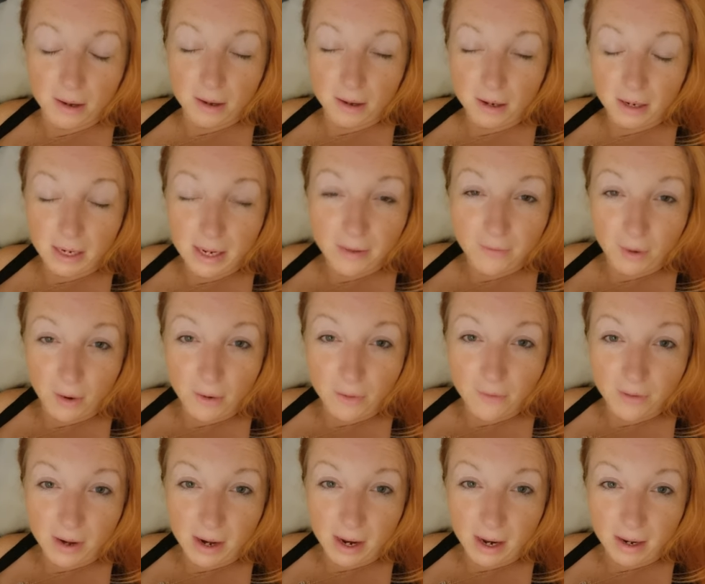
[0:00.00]
leave it
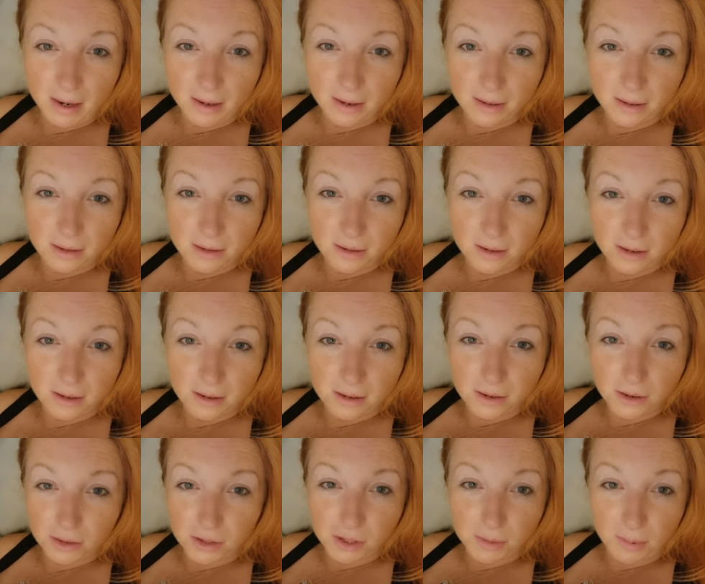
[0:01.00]
overnight
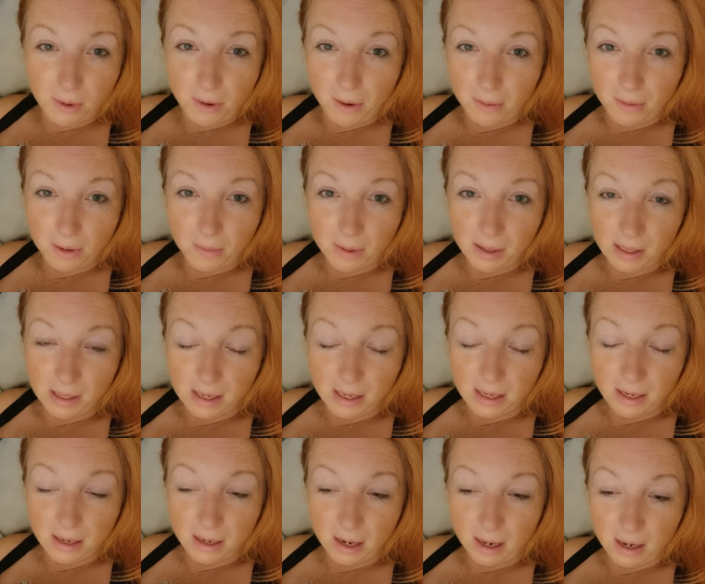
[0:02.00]
because tomorrow I'm going to be
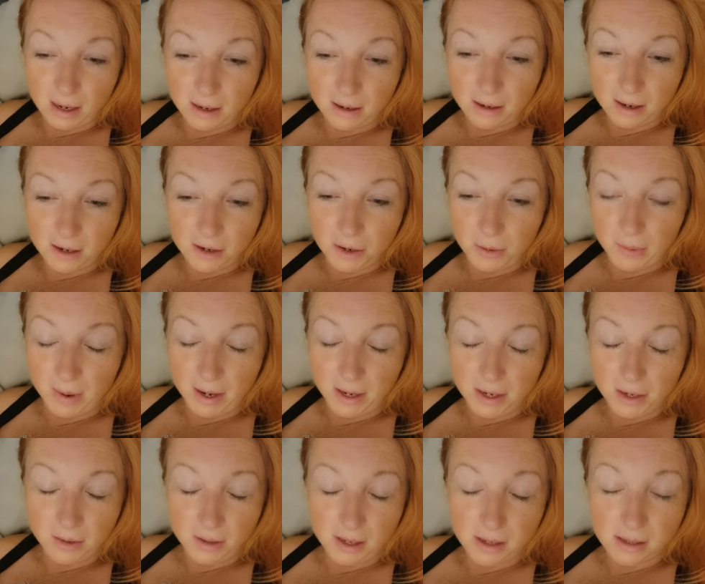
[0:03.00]
cleaning. Like, I don't know why I
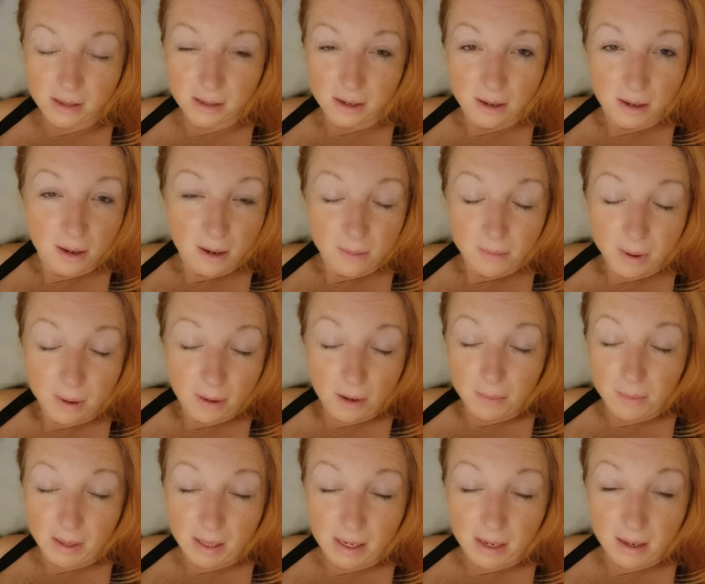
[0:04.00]
do this, but I'm
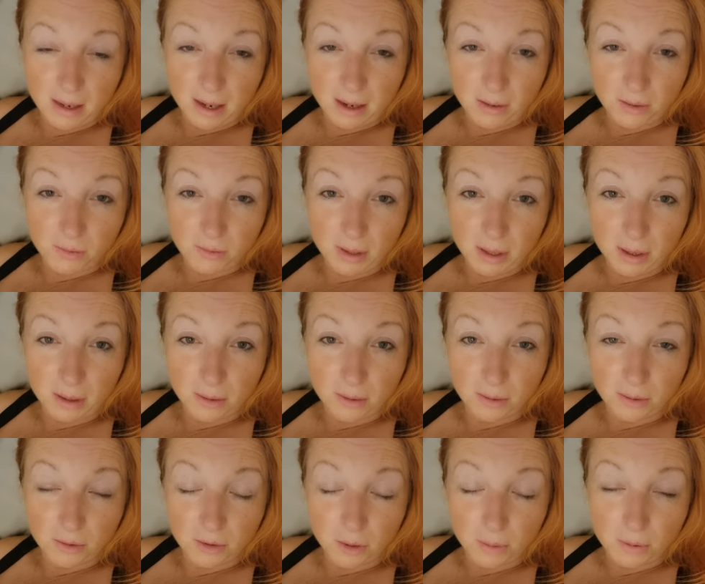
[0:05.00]
going to be cleaning the house really
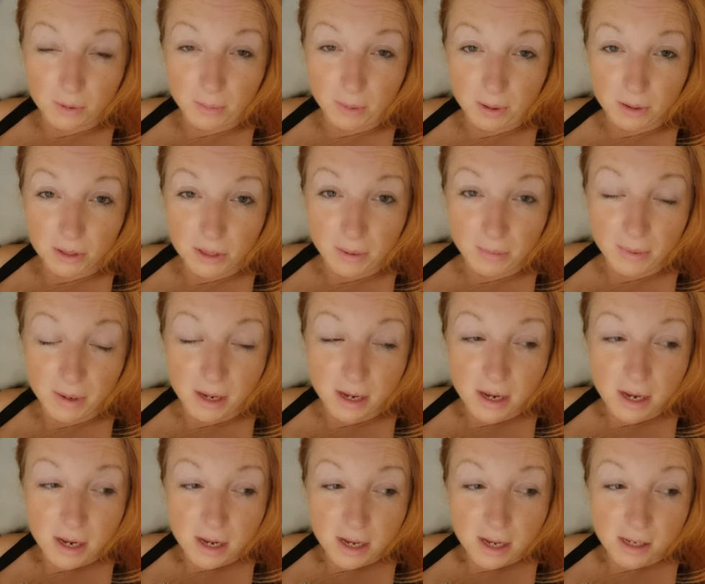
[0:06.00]
top to bottom.
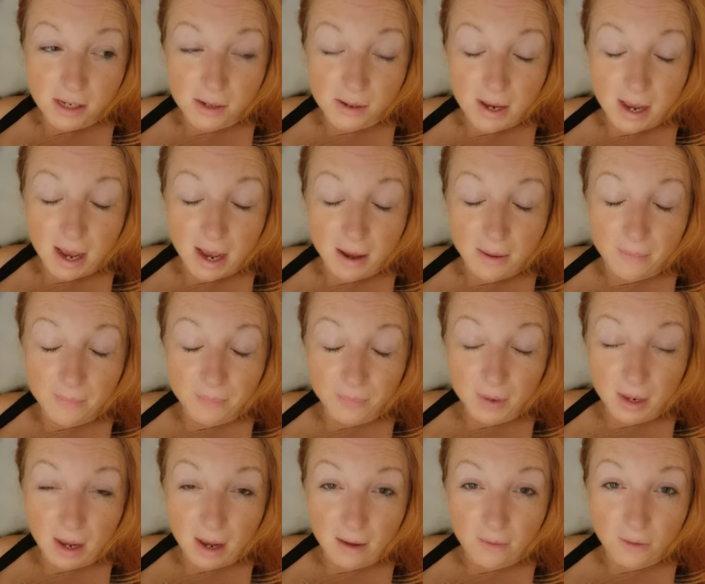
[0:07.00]
So, yeah,
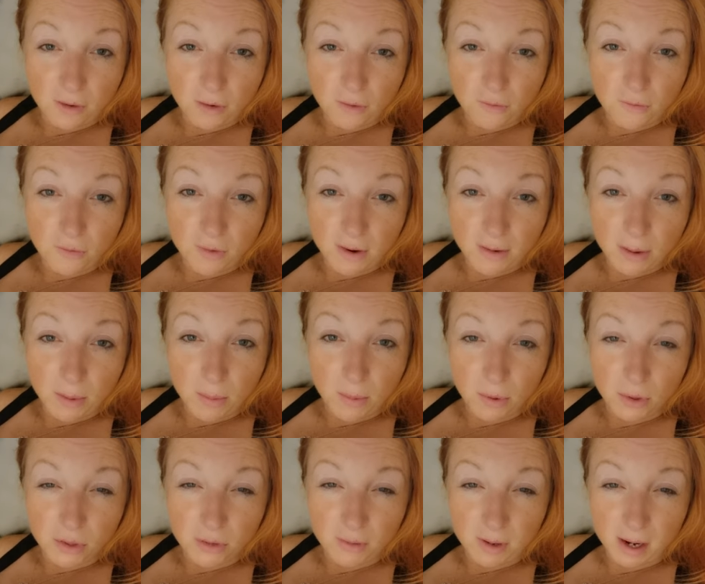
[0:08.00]
I've got very
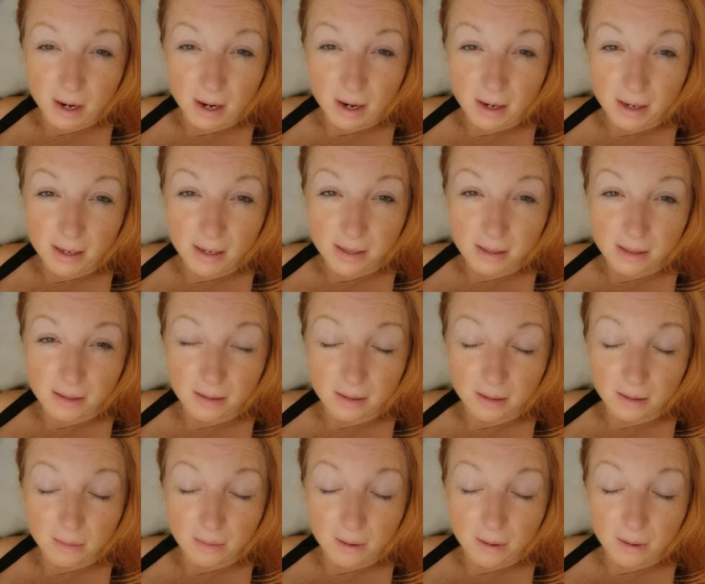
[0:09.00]
watery eyes,